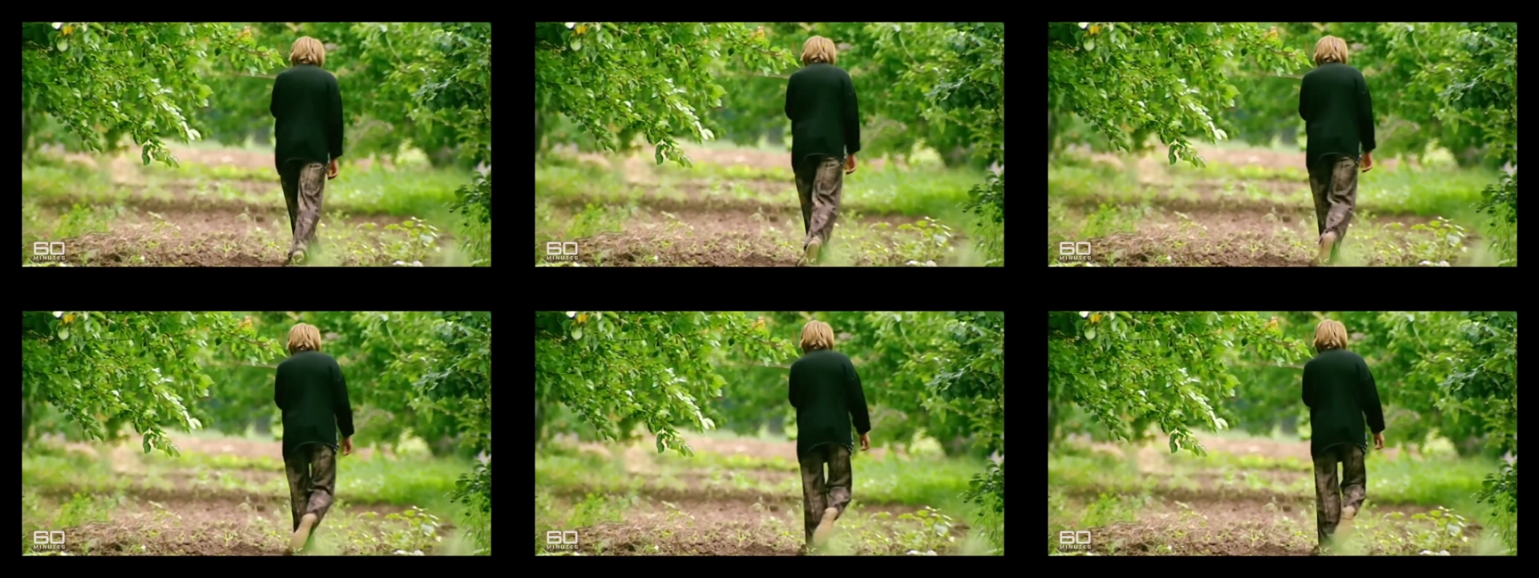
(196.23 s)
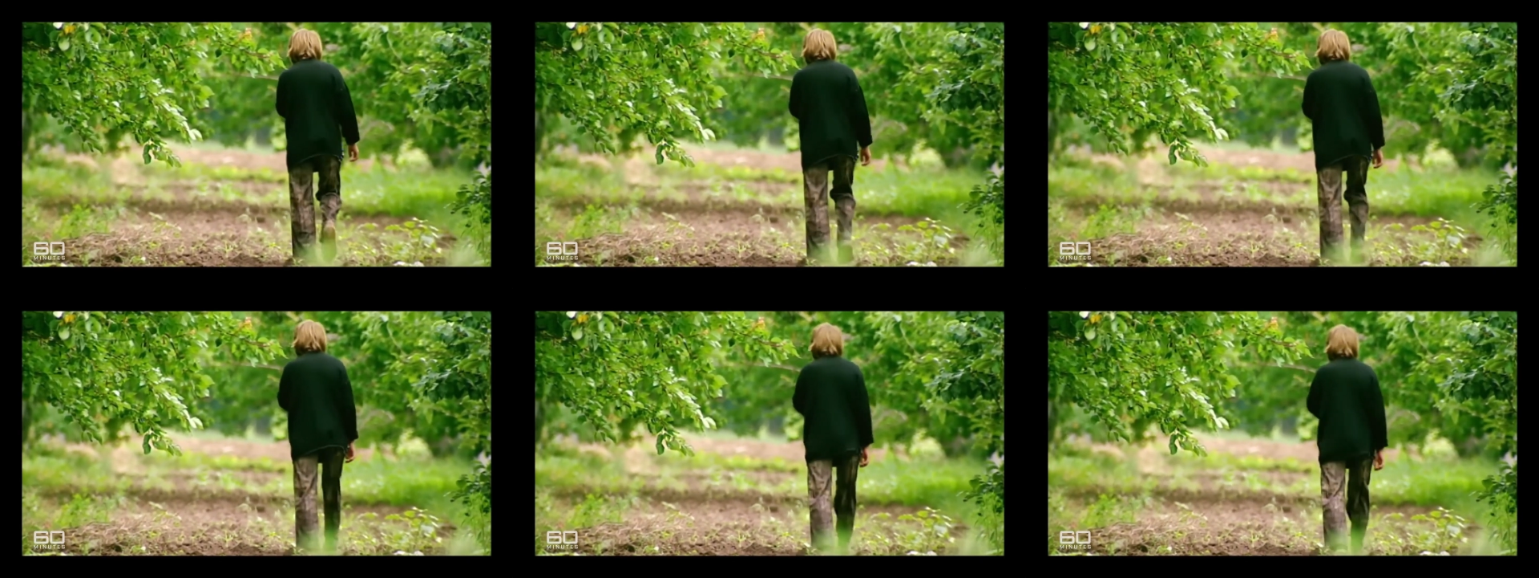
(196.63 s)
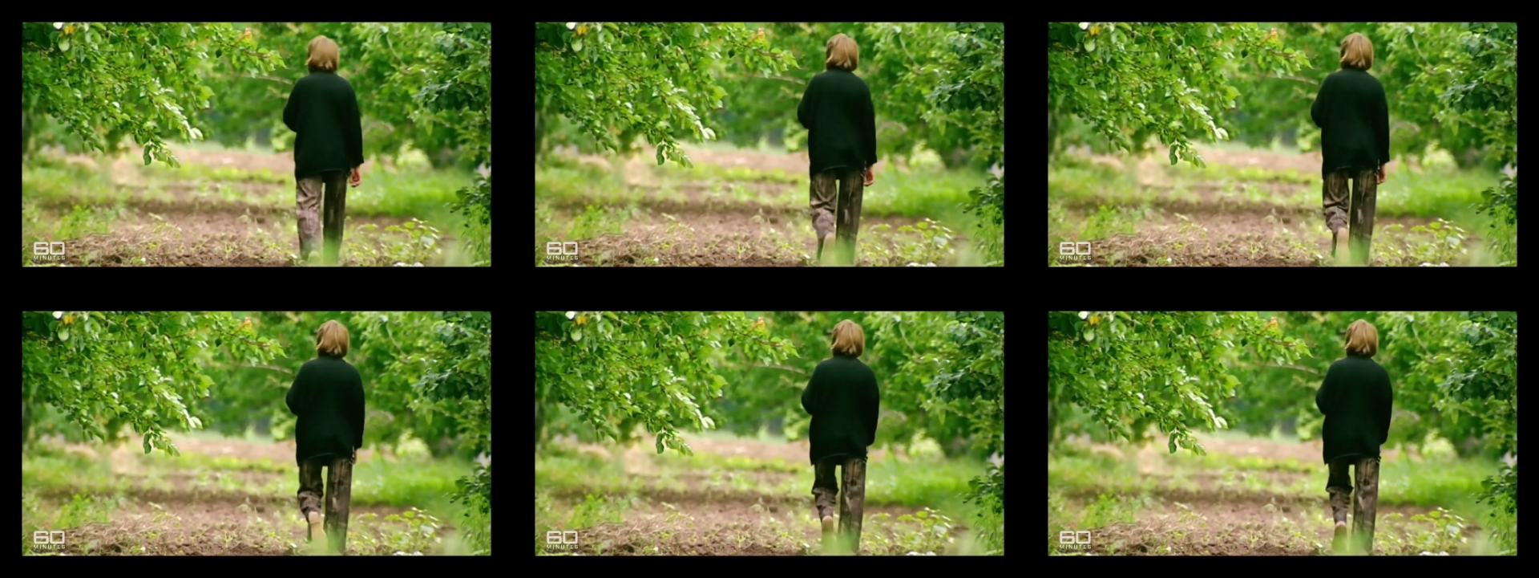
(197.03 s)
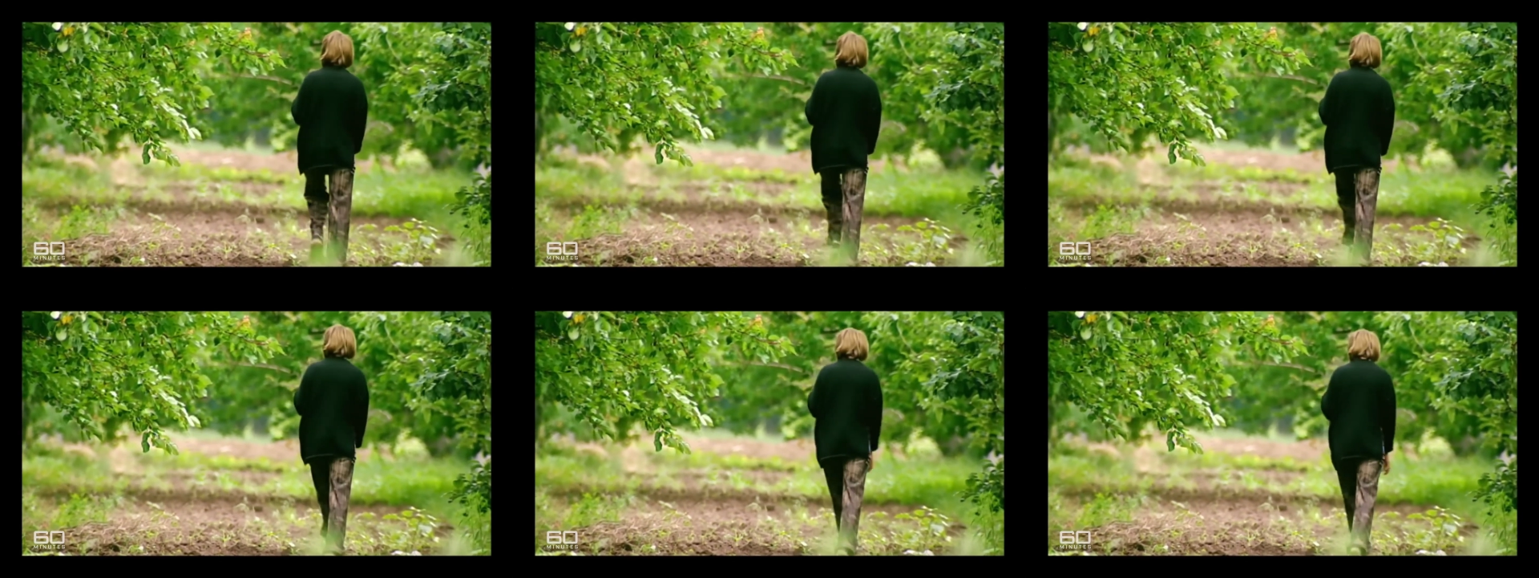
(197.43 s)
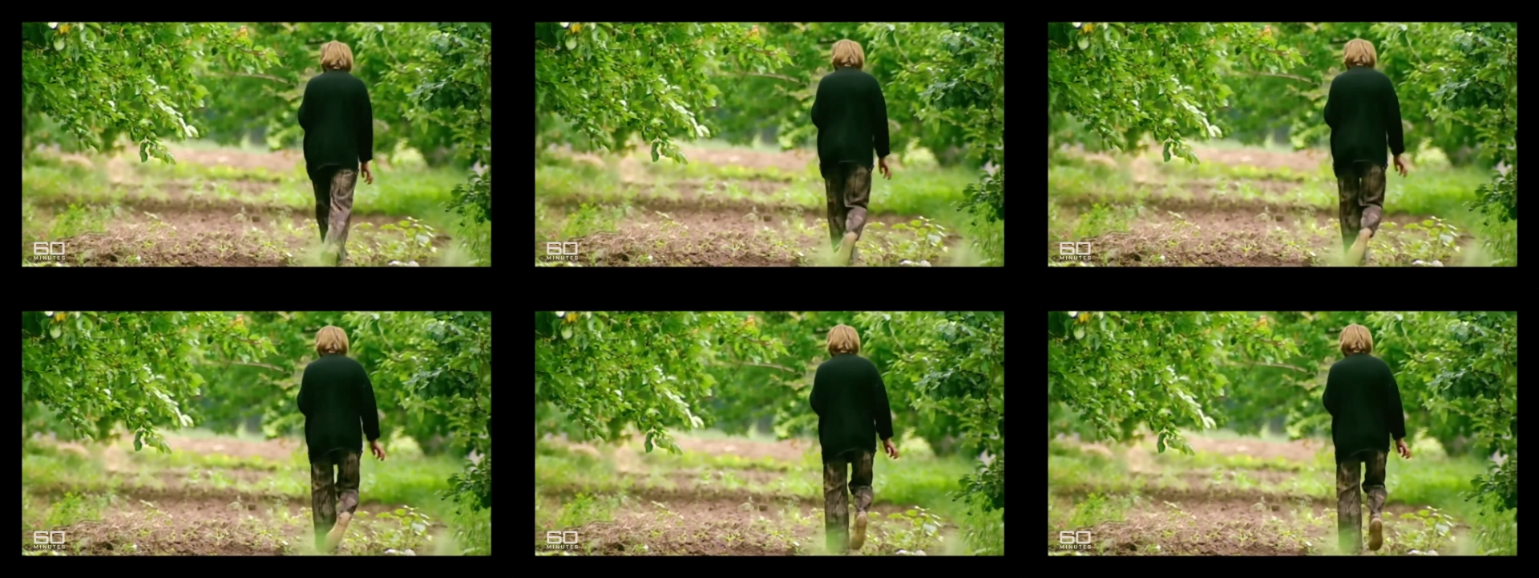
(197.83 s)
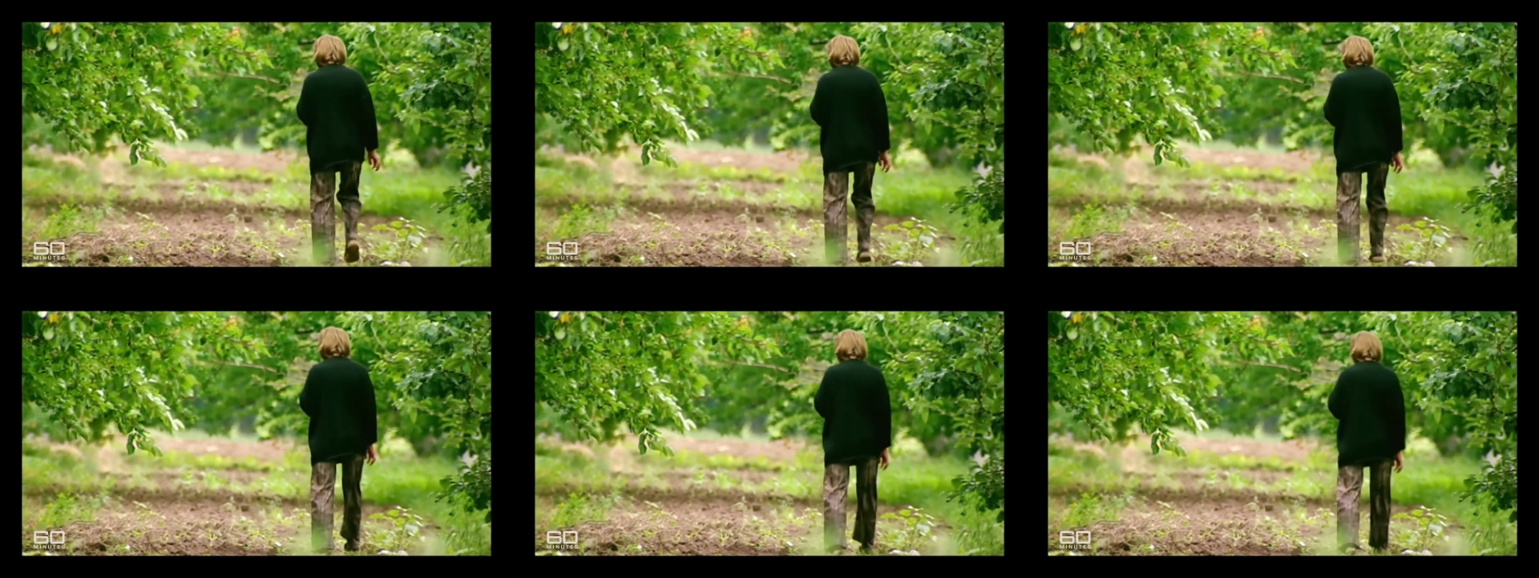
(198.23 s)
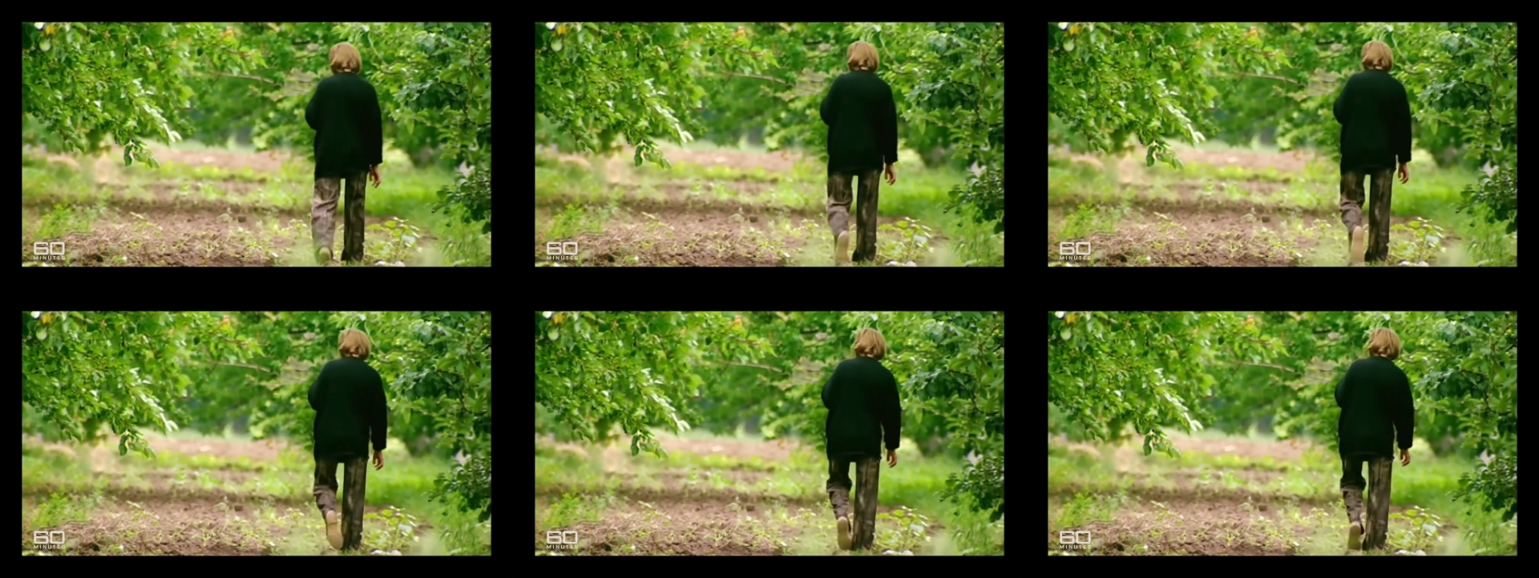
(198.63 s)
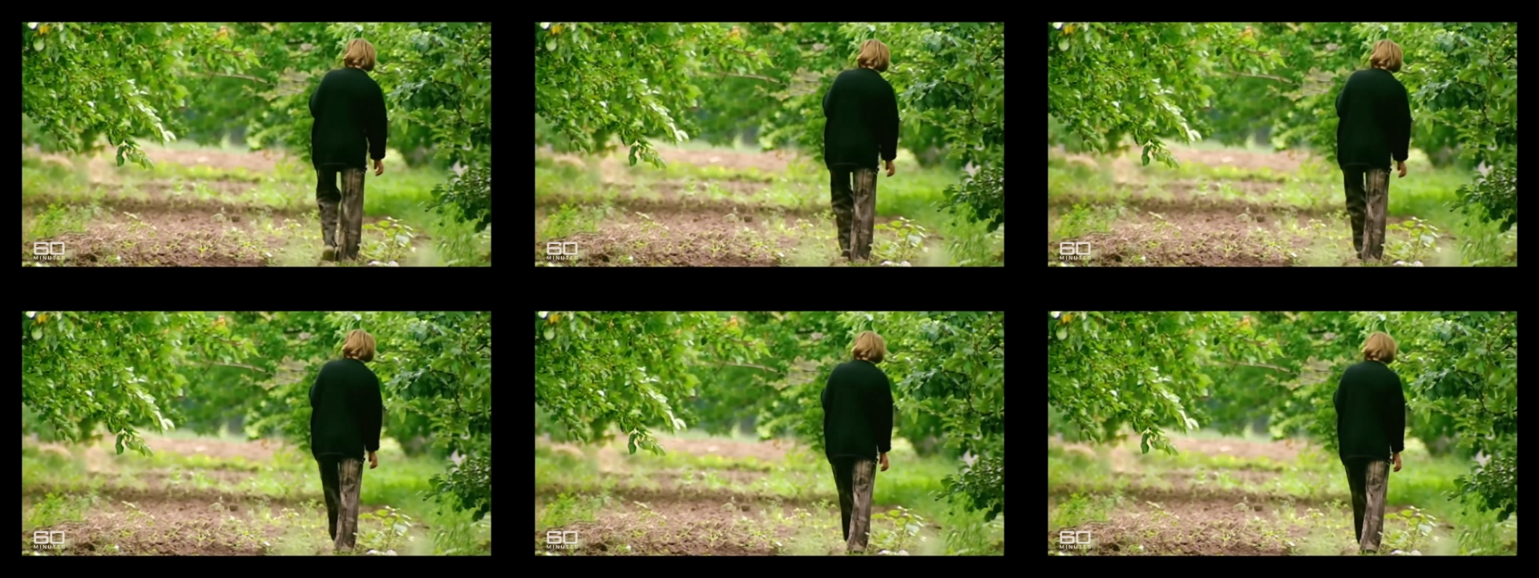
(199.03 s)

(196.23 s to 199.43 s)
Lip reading: Nobody's mouth can be seen.